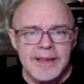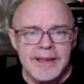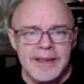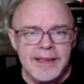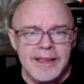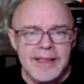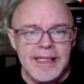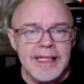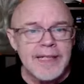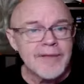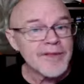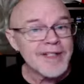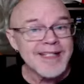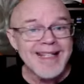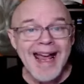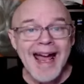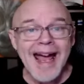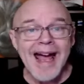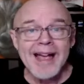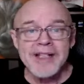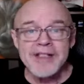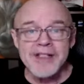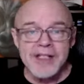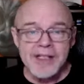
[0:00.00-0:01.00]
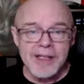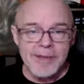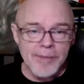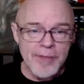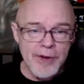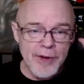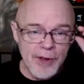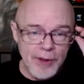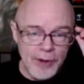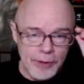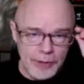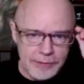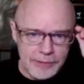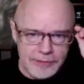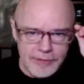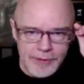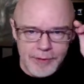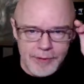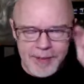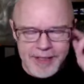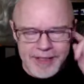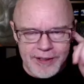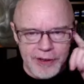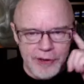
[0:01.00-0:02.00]
Even to ask him, though,
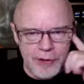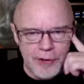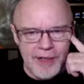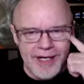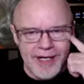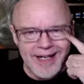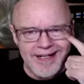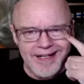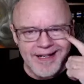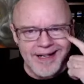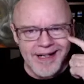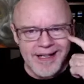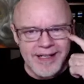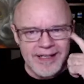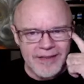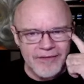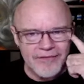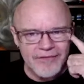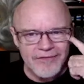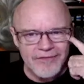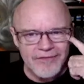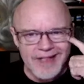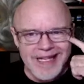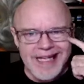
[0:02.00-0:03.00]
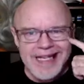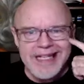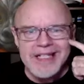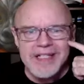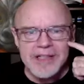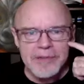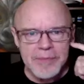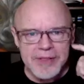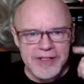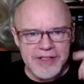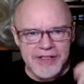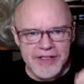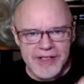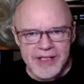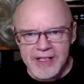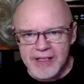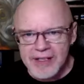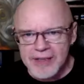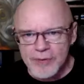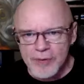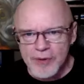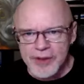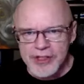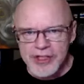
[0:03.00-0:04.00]
would be to create a kind of intimacy
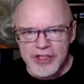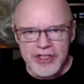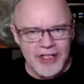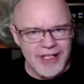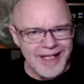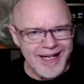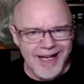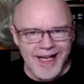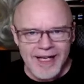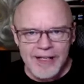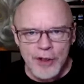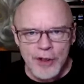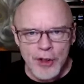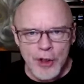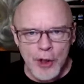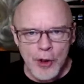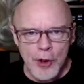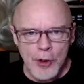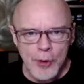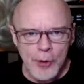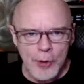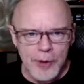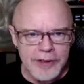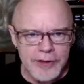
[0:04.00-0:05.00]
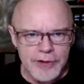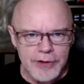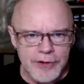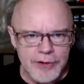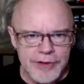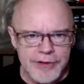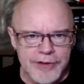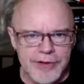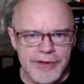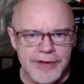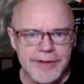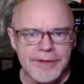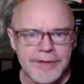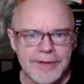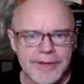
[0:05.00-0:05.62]
in which she had no interest.